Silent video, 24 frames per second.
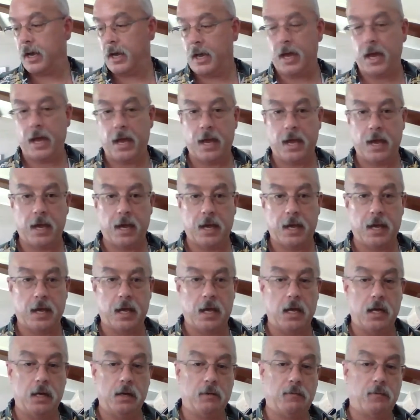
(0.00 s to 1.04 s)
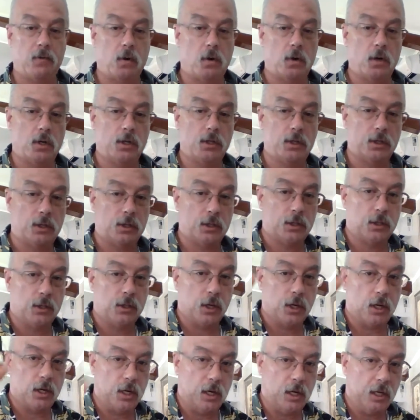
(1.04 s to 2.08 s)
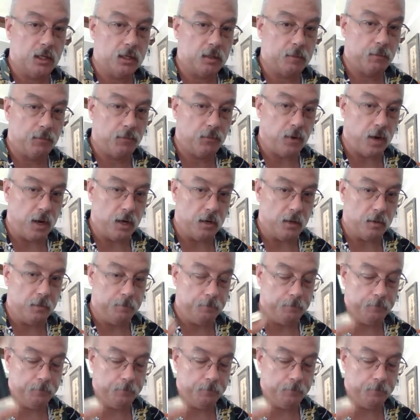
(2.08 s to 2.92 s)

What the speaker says: And, of course, you're going to need some thread.